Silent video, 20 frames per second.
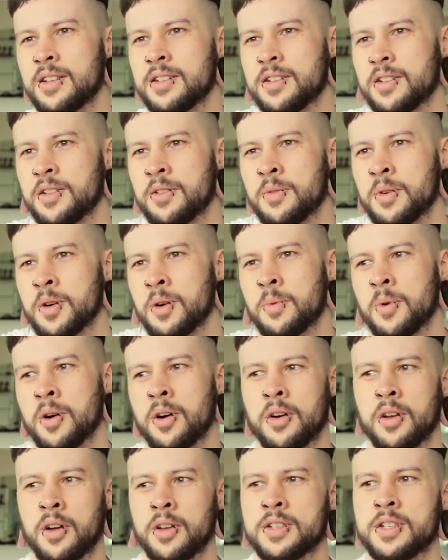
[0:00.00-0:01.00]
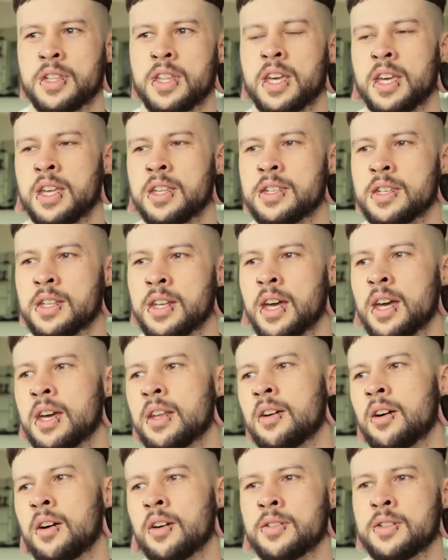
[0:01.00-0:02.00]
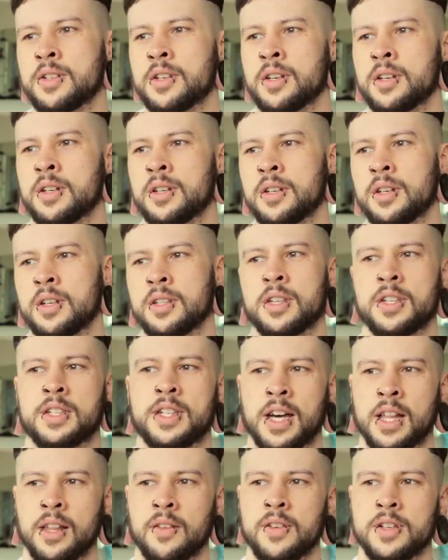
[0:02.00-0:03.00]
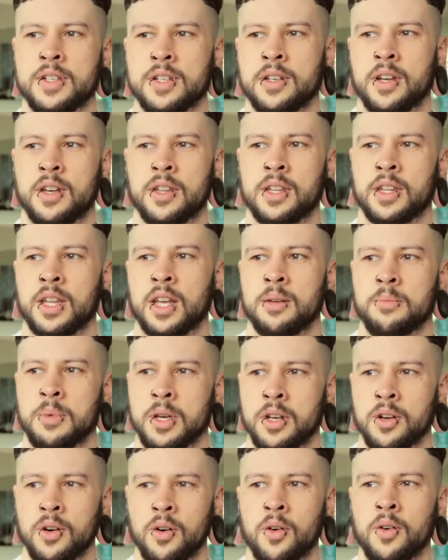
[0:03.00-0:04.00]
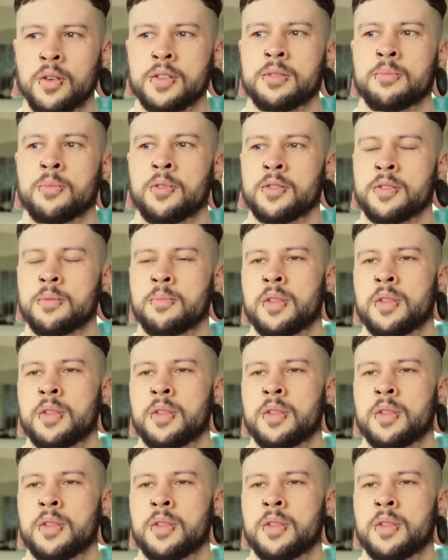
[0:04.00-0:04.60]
the real world, onto the internet, into television, I think that'd be an awesome